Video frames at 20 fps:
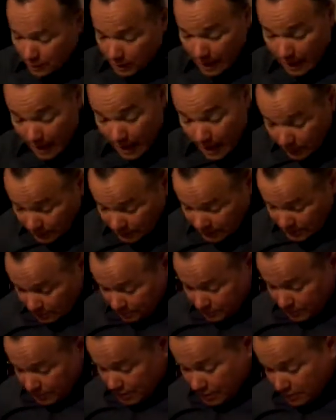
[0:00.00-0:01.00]
and to
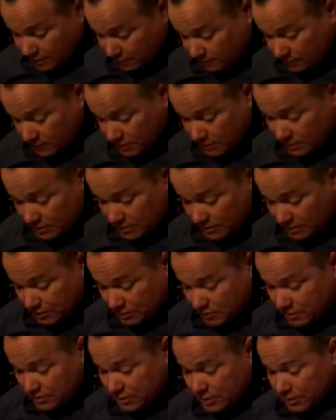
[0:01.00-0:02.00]
be a
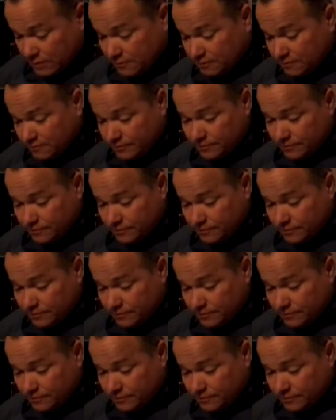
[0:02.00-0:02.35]
dissociate.